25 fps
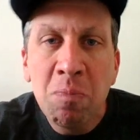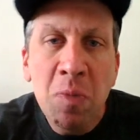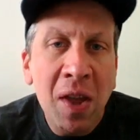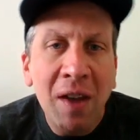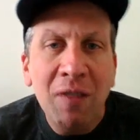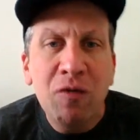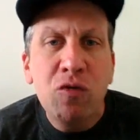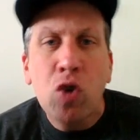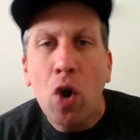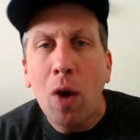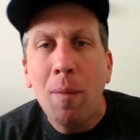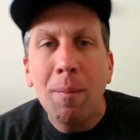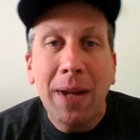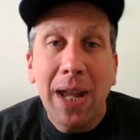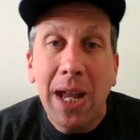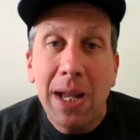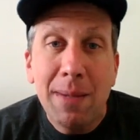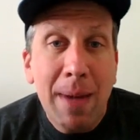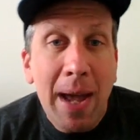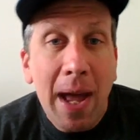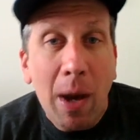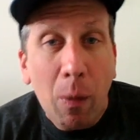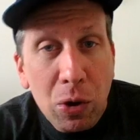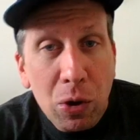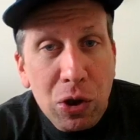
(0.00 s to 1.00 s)
If Trump came
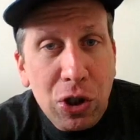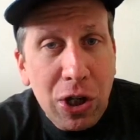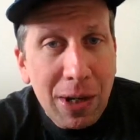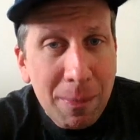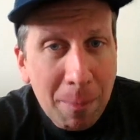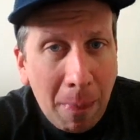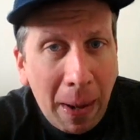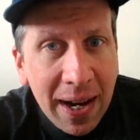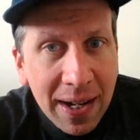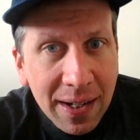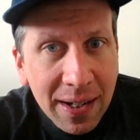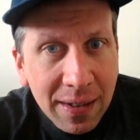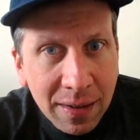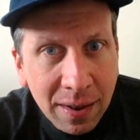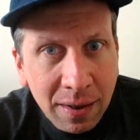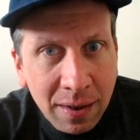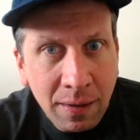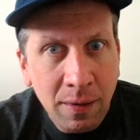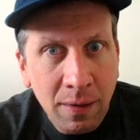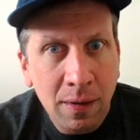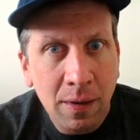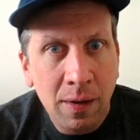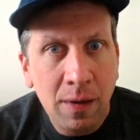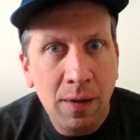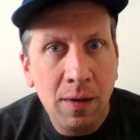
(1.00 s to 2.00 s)
out, which he might,
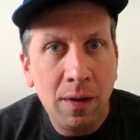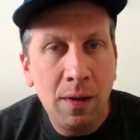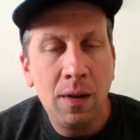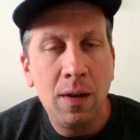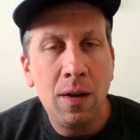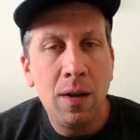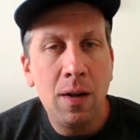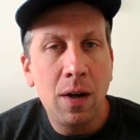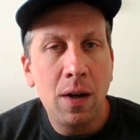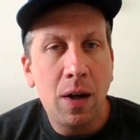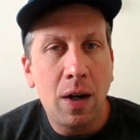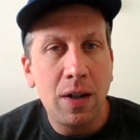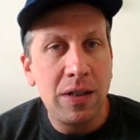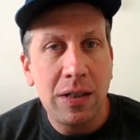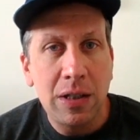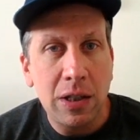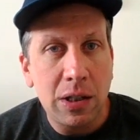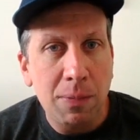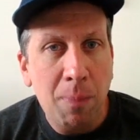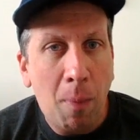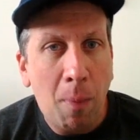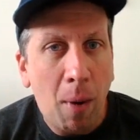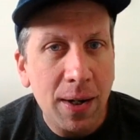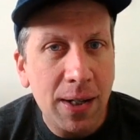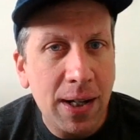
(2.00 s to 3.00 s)
because he's a
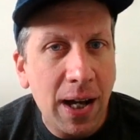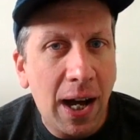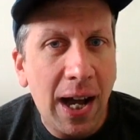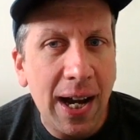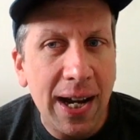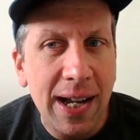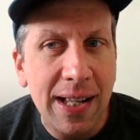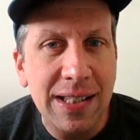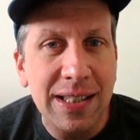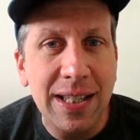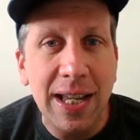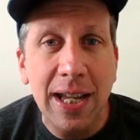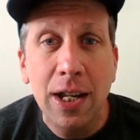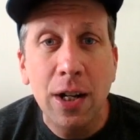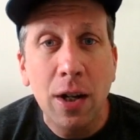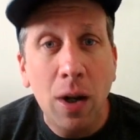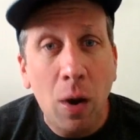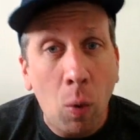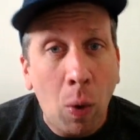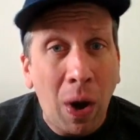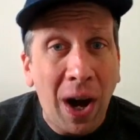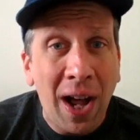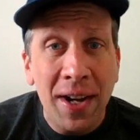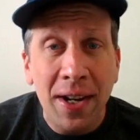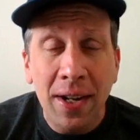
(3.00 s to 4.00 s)
smart guy, and say, "You
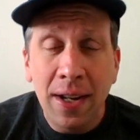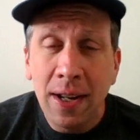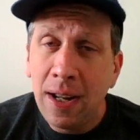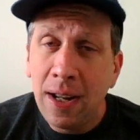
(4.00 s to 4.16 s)
know what?